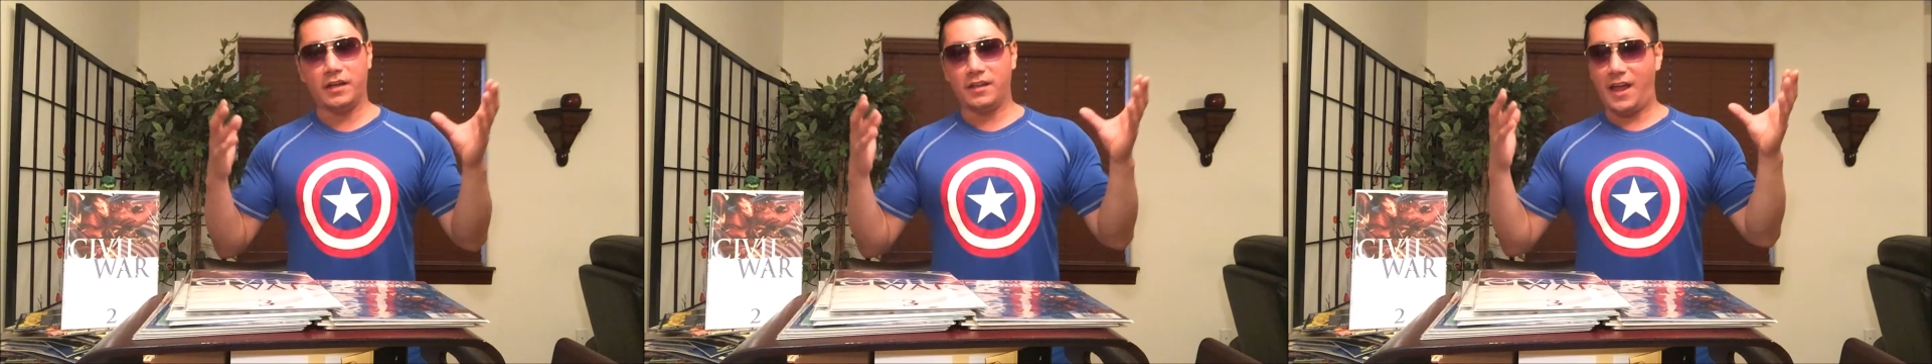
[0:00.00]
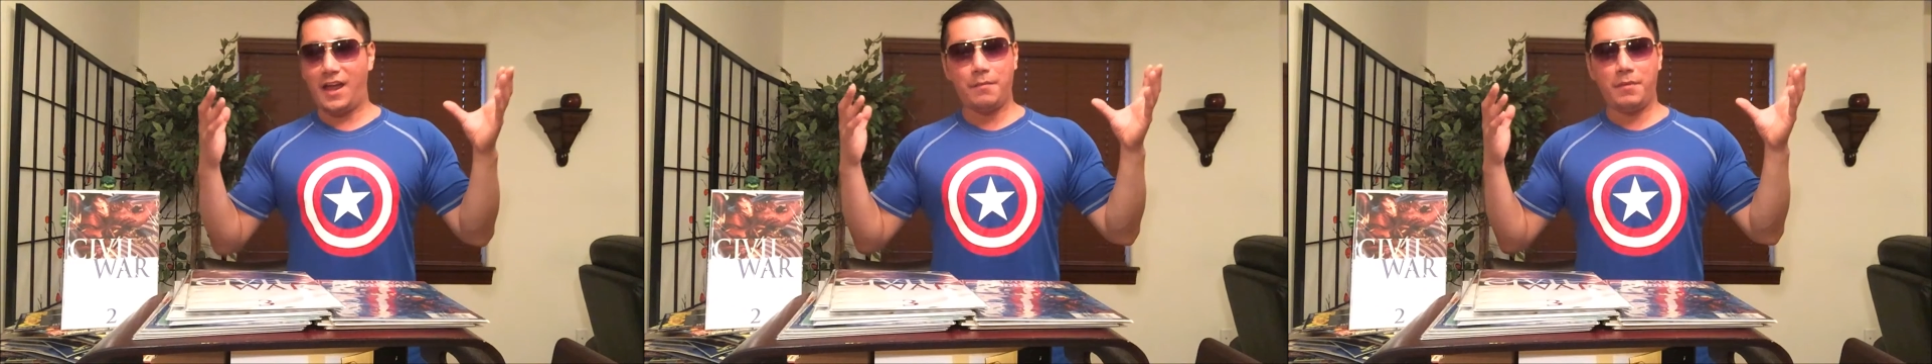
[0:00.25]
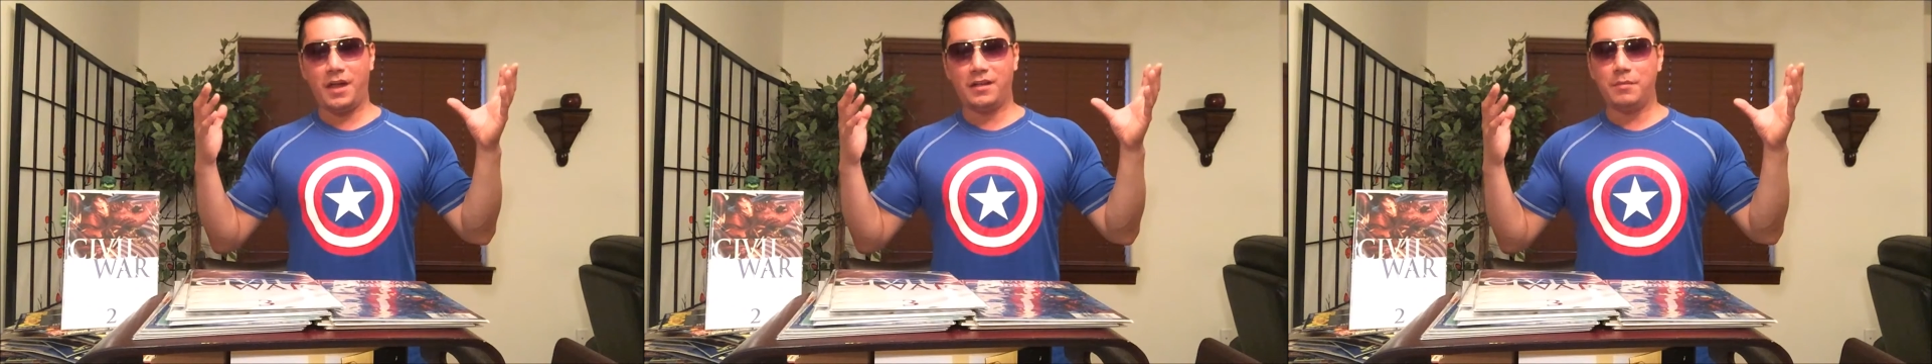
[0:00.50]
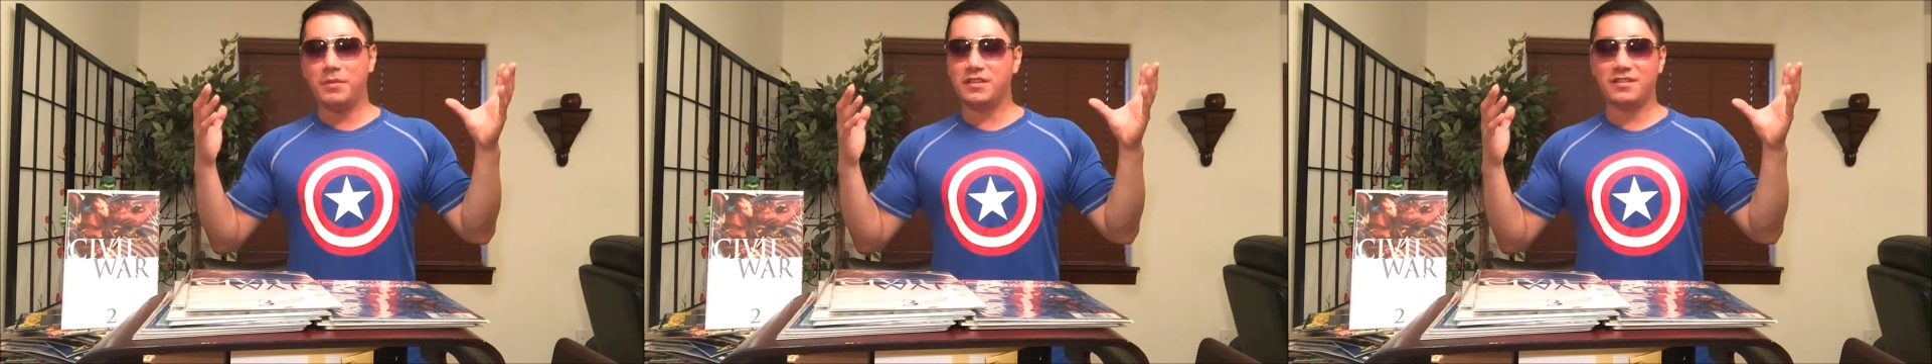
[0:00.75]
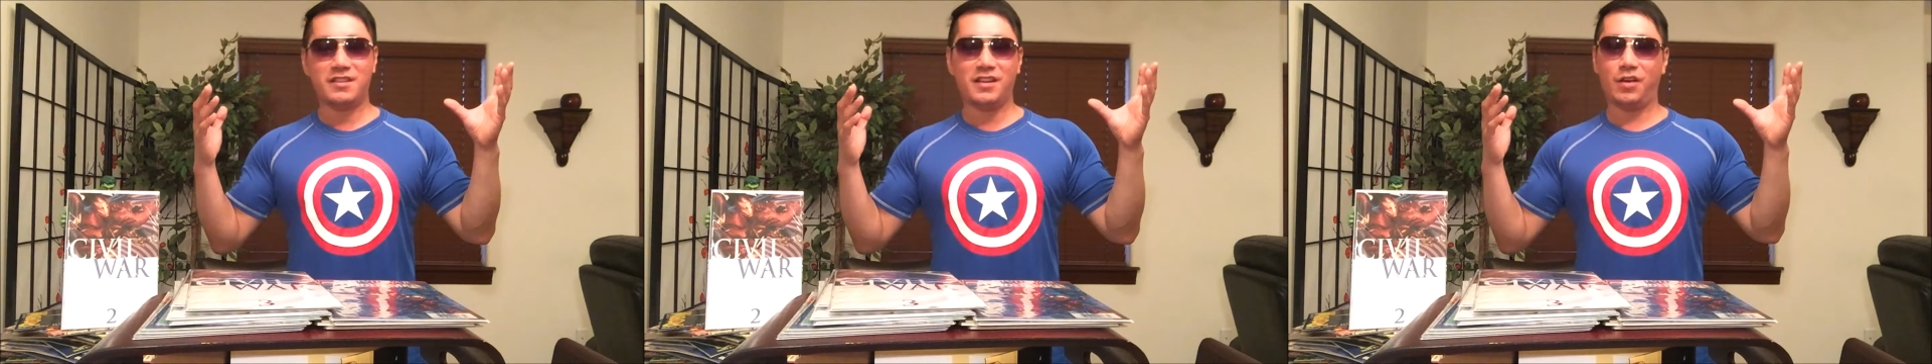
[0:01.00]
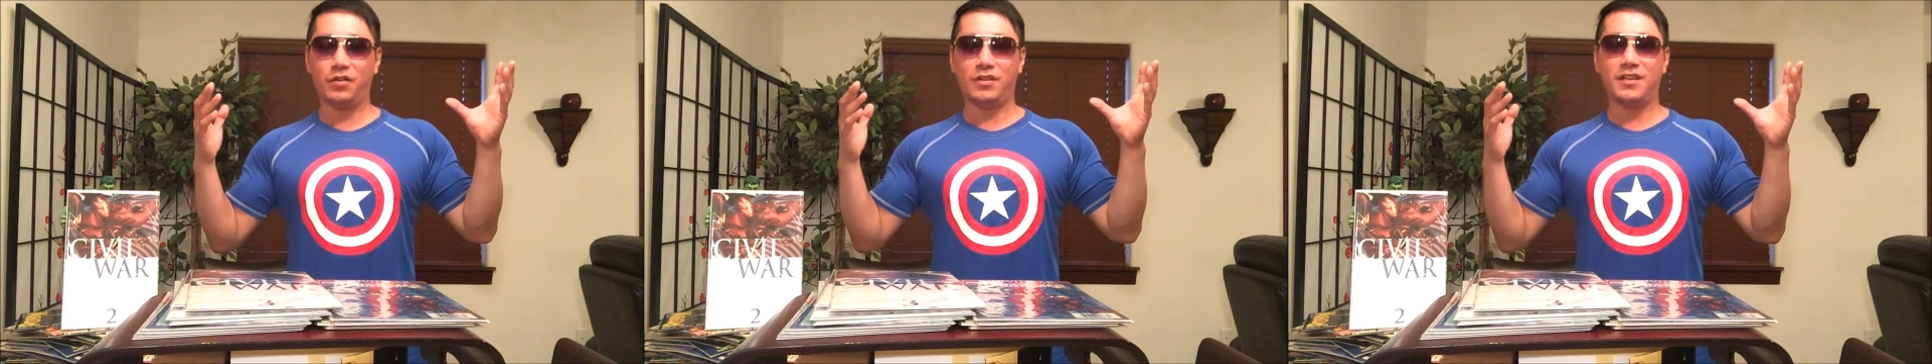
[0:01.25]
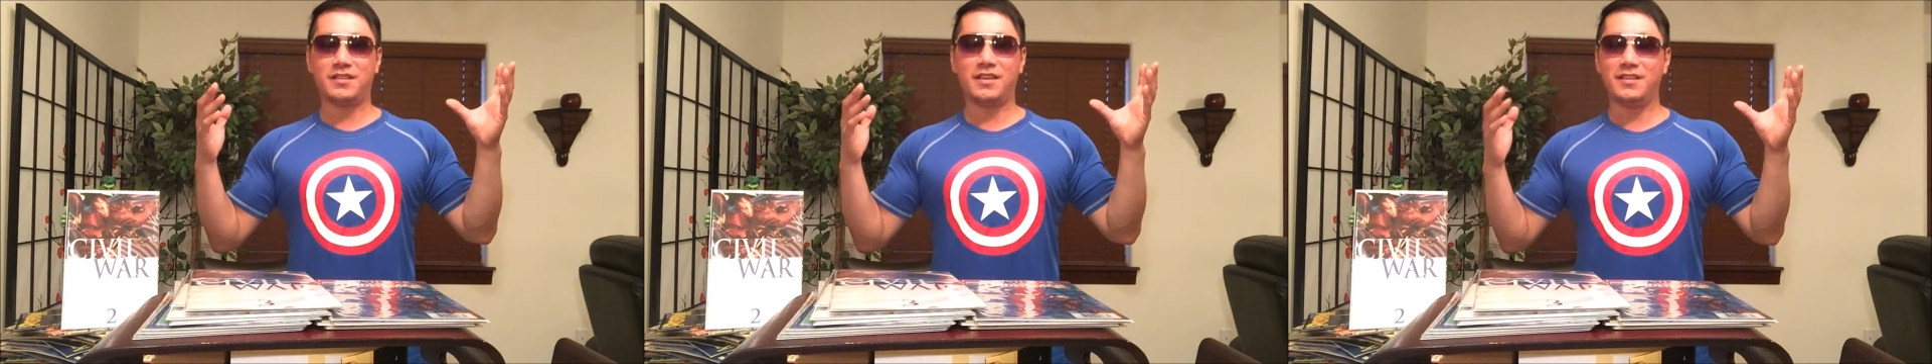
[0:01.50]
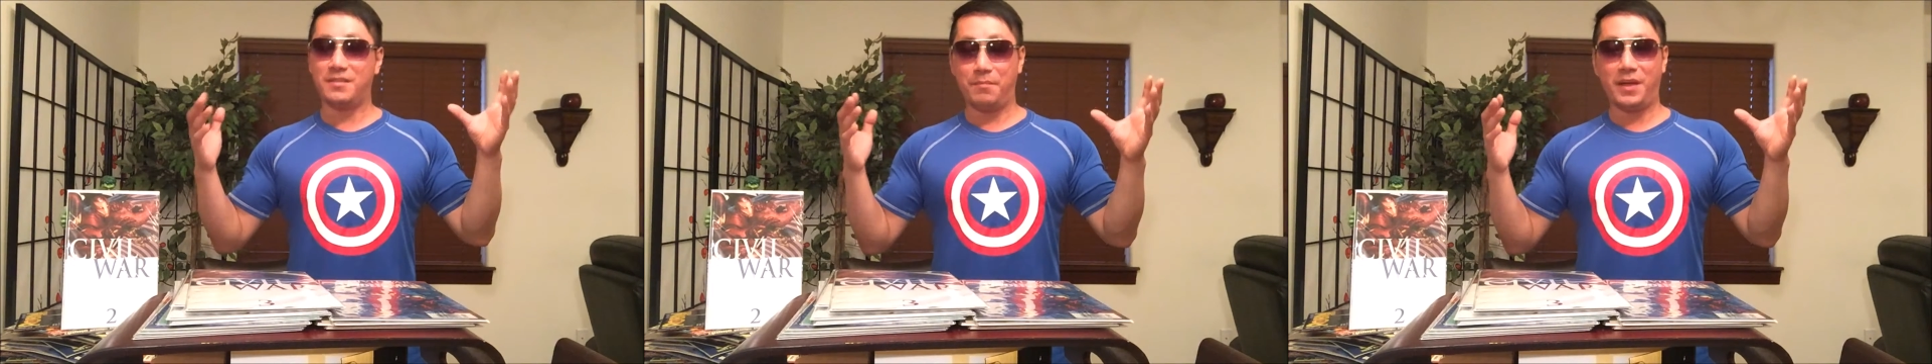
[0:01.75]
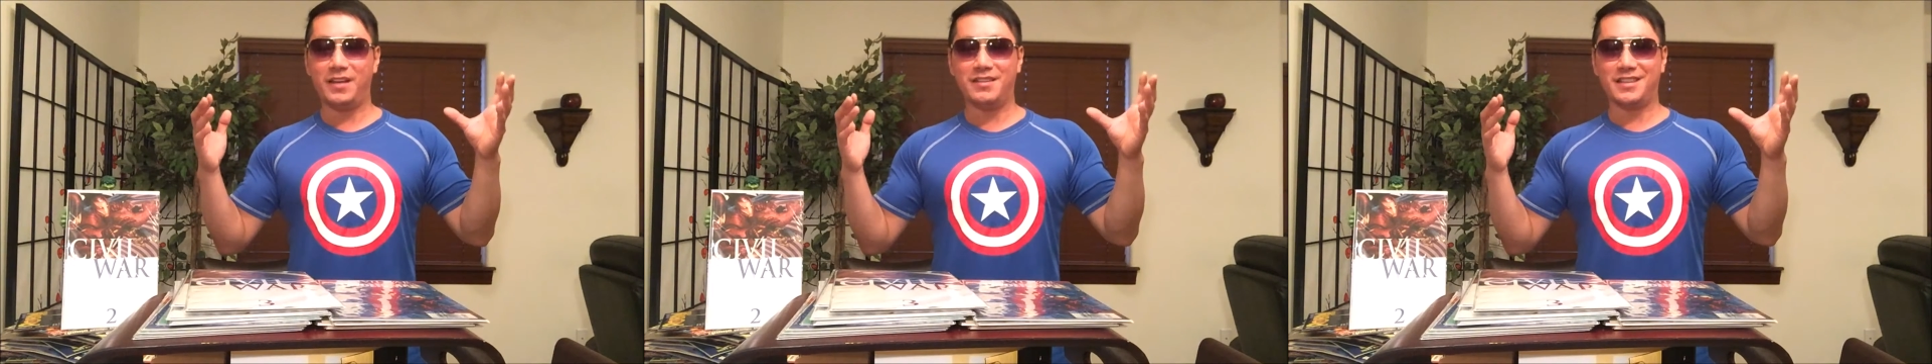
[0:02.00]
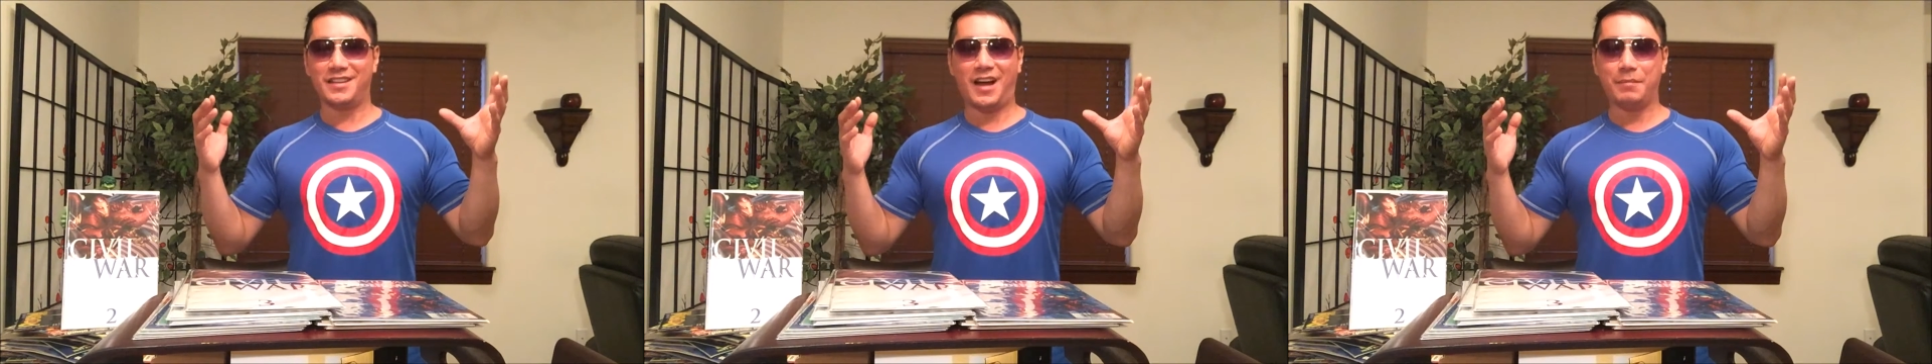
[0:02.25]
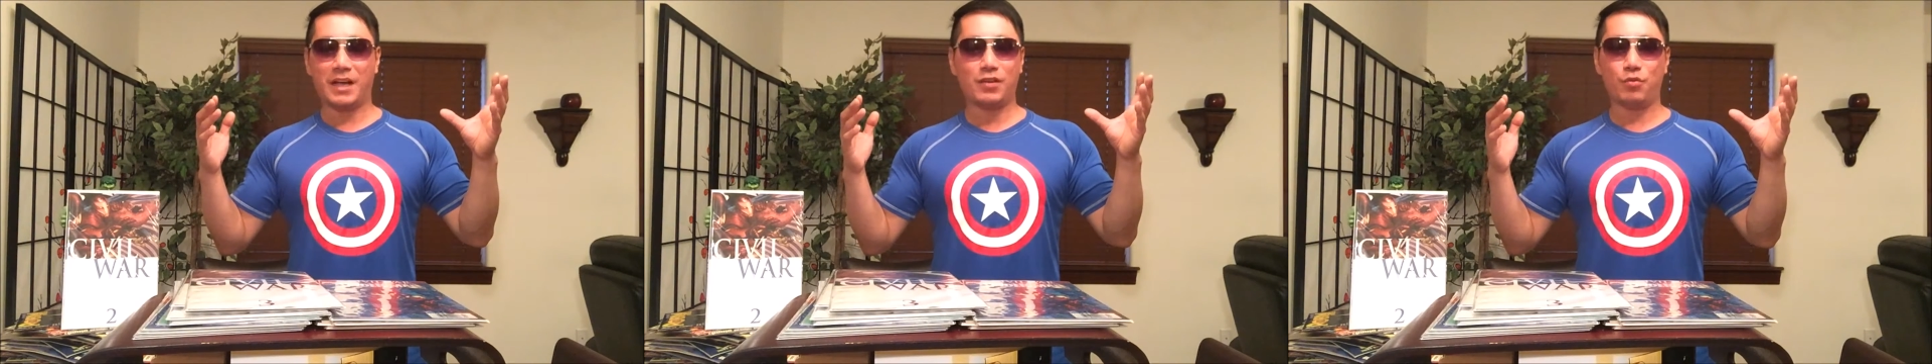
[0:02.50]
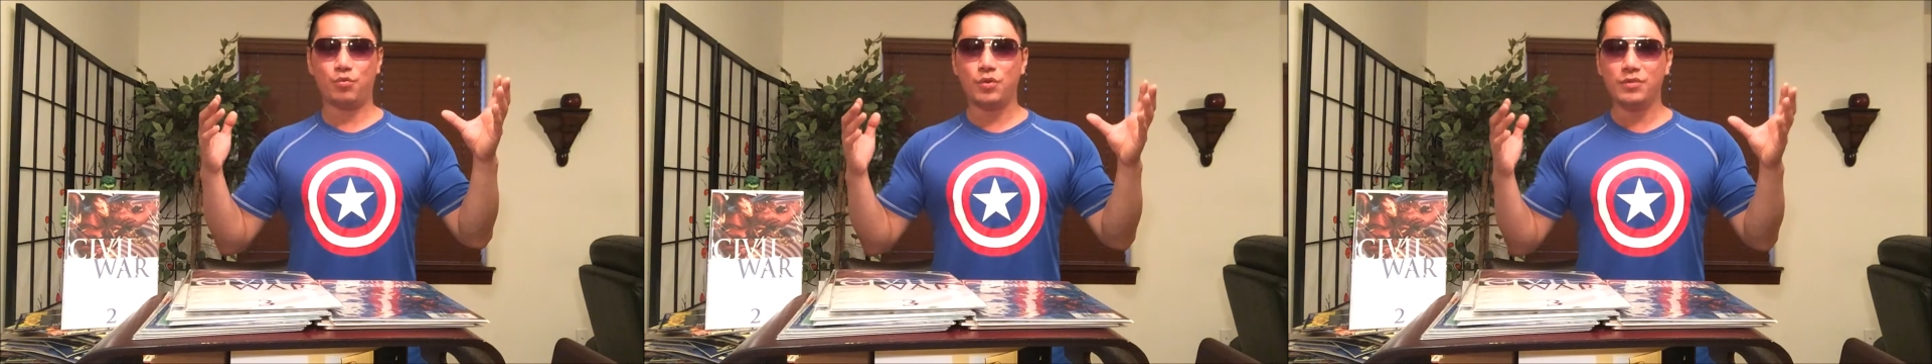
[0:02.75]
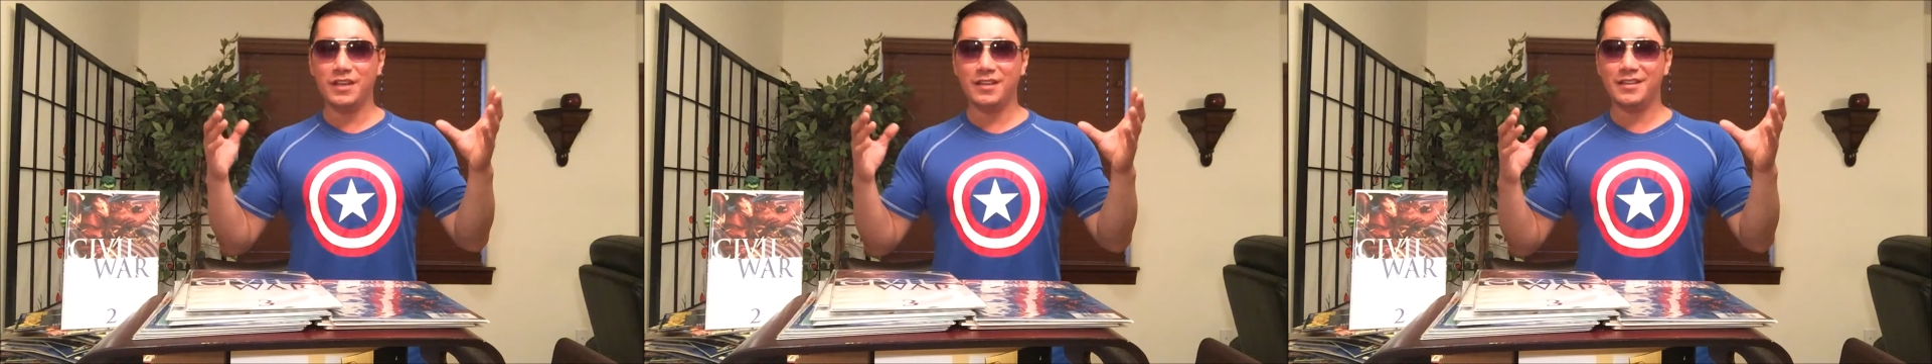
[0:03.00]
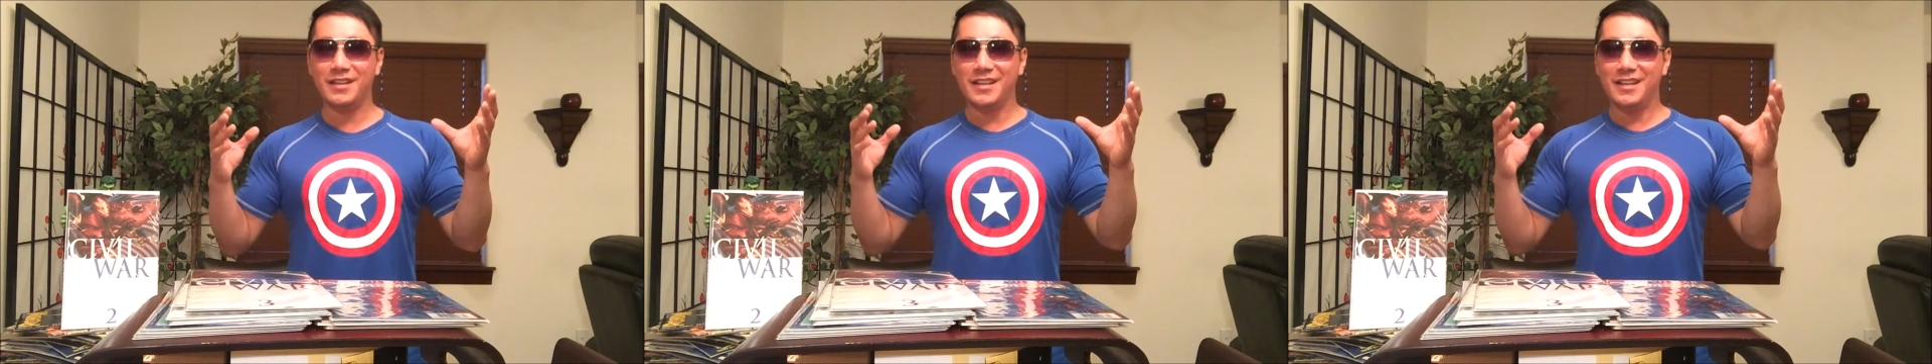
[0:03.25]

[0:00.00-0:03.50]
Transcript: And Ant Man, let me just tell you this: he's amazing. I'm not gonna ruin it.